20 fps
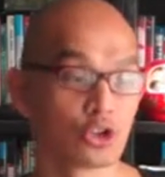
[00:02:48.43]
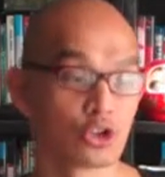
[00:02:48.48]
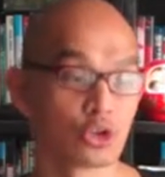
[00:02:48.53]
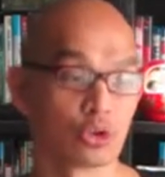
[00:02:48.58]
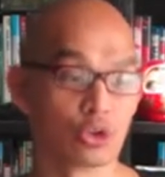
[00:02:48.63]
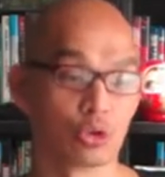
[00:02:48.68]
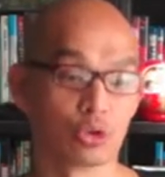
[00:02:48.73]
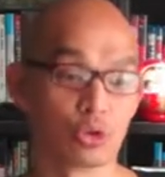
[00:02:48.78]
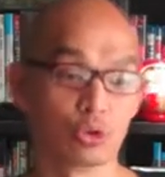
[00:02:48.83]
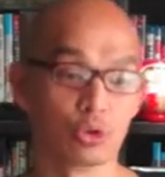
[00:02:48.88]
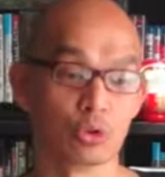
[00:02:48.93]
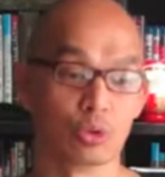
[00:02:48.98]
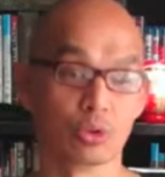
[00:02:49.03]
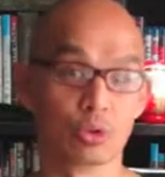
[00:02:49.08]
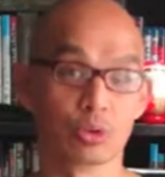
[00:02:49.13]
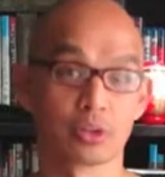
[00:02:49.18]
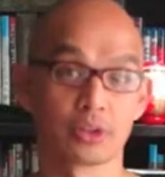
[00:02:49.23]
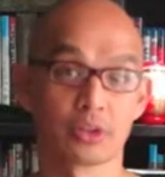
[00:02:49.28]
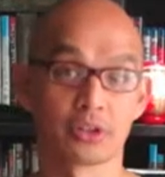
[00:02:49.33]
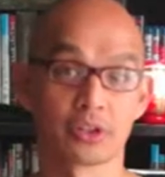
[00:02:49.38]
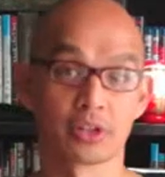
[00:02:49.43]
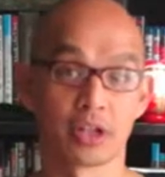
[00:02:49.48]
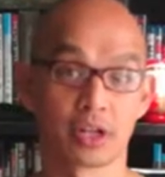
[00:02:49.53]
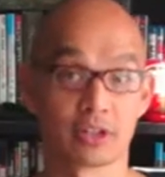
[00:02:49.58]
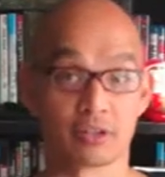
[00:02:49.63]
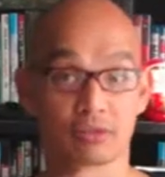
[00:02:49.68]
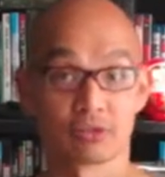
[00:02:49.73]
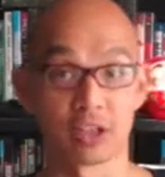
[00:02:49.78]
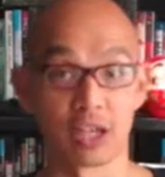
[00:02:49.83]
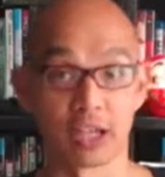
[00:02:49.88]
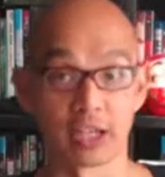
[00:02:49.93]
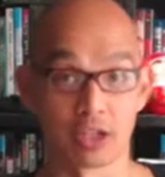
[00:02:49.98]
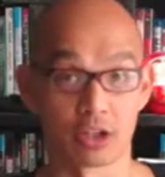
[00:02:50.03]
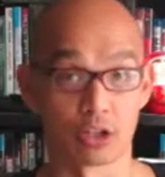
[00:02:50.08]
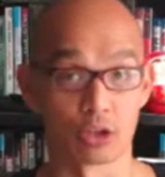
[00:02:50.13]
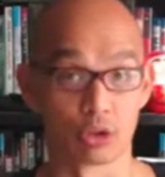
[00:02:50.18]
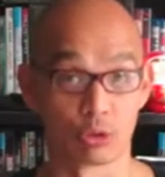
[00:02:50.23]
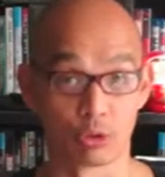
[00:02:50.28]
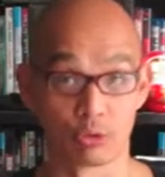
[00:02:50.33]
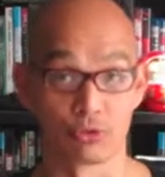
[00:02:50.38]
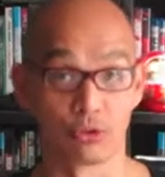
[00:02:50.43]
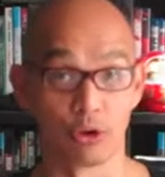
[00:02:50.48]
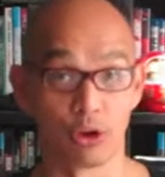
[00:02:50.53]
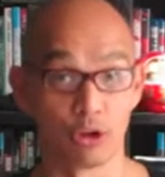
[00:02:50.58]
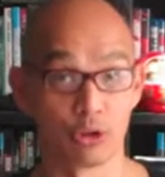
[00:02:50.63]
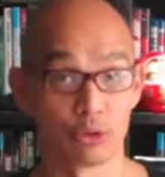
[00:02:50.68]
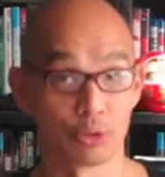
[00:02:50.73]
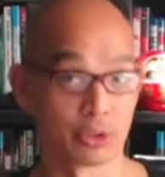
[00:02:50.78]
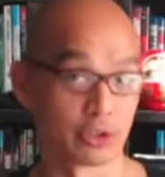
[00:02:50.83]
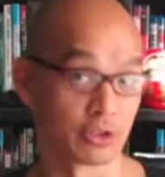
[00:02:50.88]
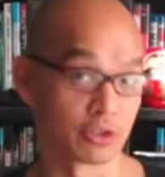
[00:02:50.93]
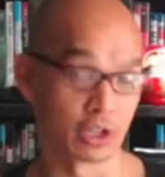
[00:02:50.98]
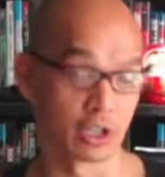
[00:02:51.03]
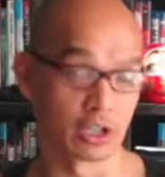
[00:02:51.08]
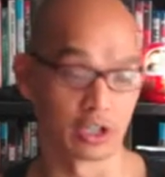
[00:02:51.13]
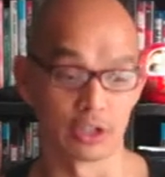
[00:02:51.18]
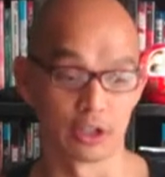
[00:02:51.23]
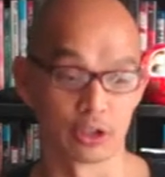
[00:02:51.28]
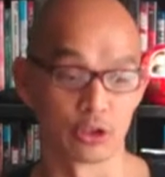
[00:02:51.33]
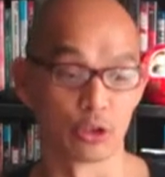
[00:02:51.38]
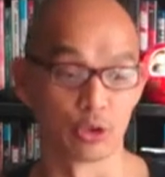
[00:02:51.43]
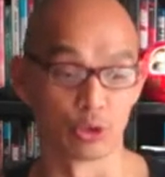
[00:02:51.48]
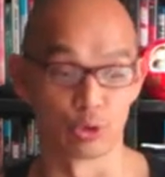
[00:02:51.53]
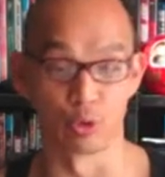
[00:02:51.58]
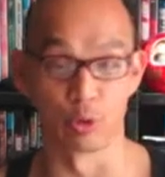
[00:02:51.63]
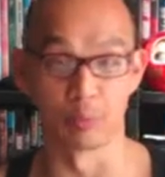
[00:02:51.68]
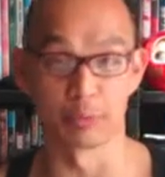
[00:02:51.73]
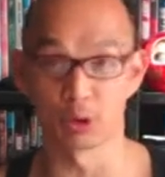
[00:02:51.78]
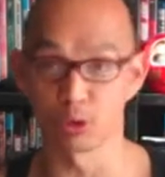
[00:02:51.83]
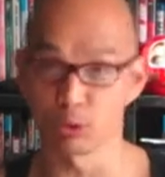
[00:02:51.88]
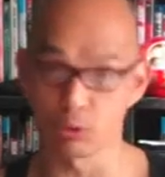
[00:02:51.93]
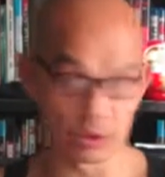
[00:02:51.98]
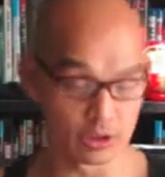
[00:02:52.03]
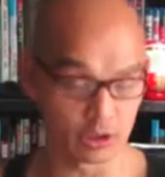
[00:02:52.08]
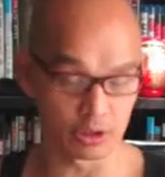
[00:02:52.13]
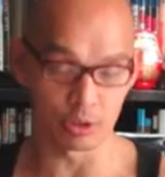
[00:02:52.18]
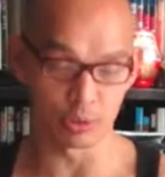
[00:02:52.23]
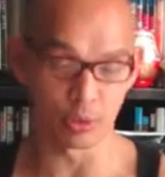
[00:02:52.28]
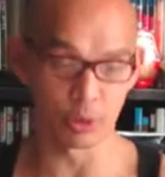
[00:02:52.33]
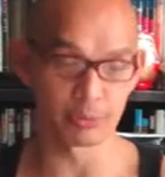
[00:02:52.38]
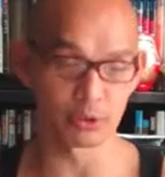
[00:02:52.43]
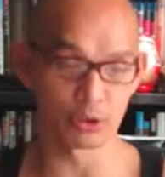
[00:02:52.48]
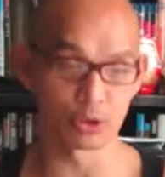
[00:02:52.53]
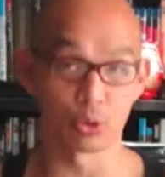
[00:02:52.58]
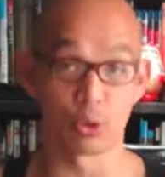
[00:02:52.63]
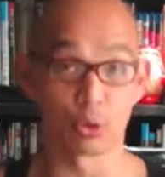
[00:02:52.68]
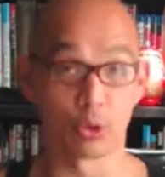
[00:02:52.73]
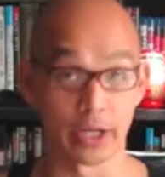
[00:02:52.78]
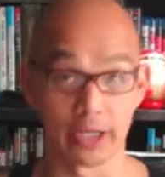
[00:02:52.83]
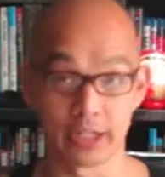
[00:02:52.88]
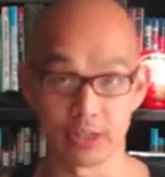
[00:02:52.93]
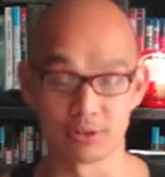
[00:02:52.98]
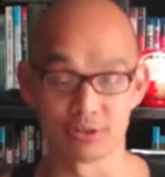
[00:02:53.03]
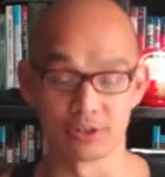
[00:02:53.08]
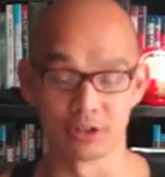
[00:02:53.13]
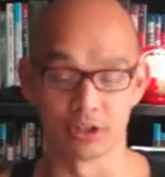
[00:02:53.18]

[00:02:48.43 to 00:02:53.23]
to kind of take your falls when you take like a huge whipper or a little whipper or any